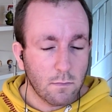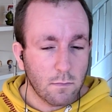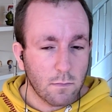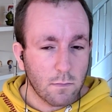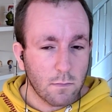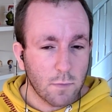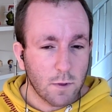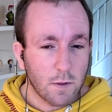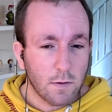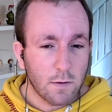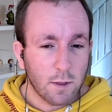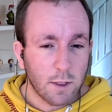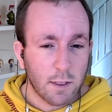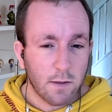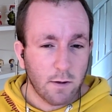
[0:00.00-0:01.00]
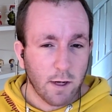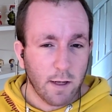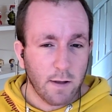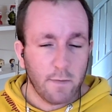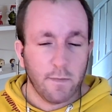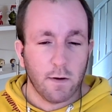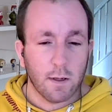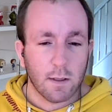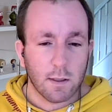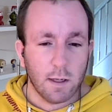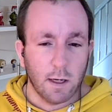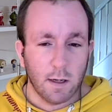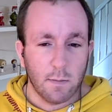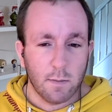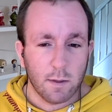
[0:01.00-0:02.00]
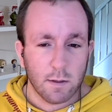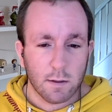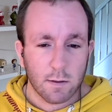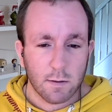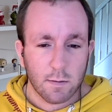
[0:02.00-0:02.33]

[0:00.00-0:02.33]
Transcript: Oh, she's still getting the footsteps.